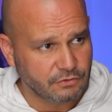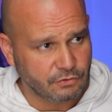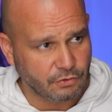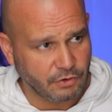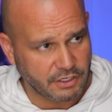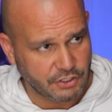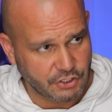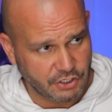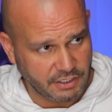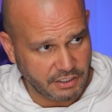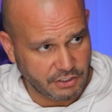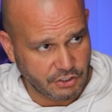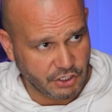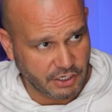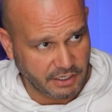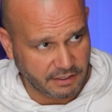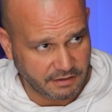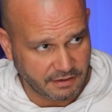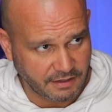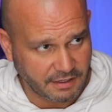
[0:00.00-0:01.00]
To actually
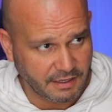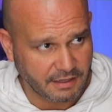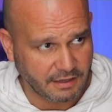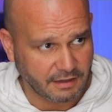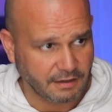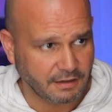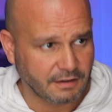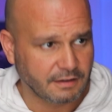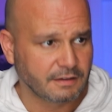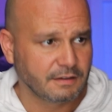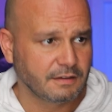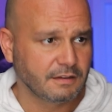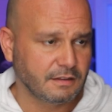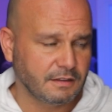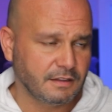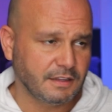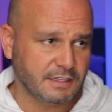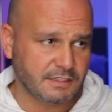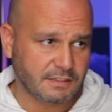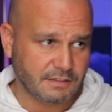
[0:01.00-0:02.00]
check the king.
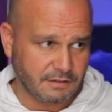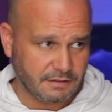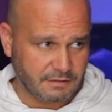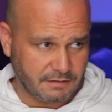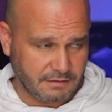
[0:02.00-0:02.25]
That's